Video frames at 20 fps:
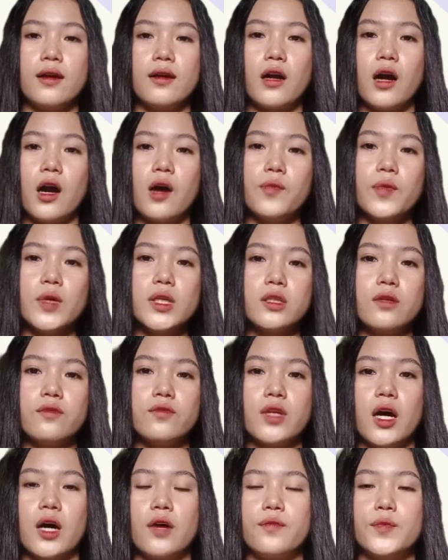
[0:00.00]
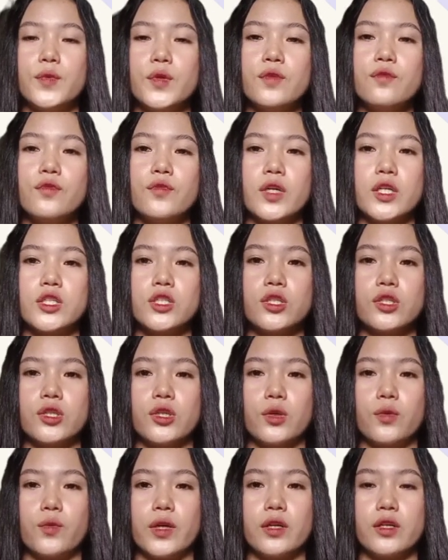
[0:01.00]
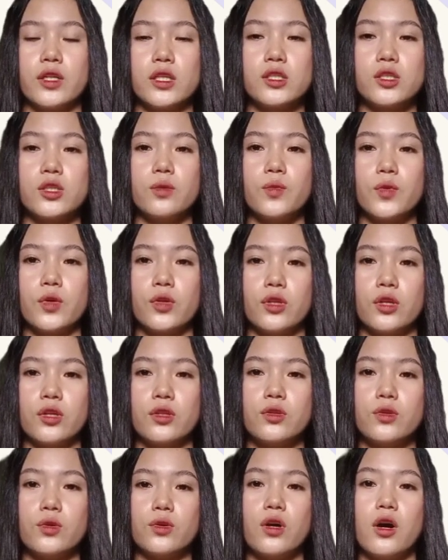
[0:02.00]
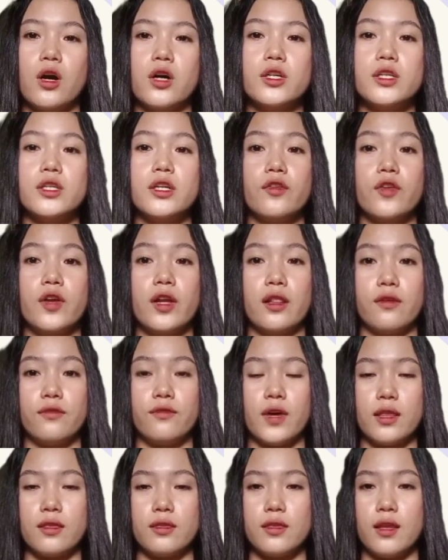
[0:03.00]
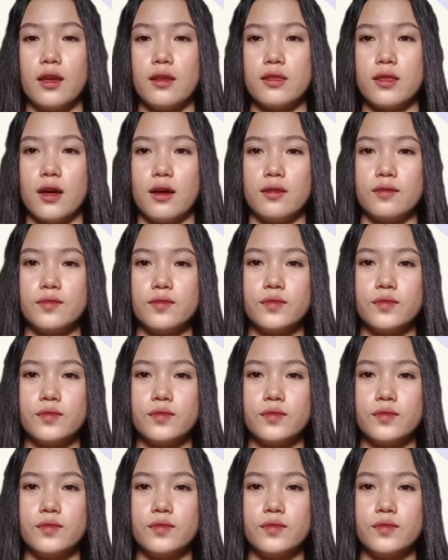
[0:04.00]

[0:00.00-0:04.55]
Copies of the approved questionnaire were distributed to gather the relevant data.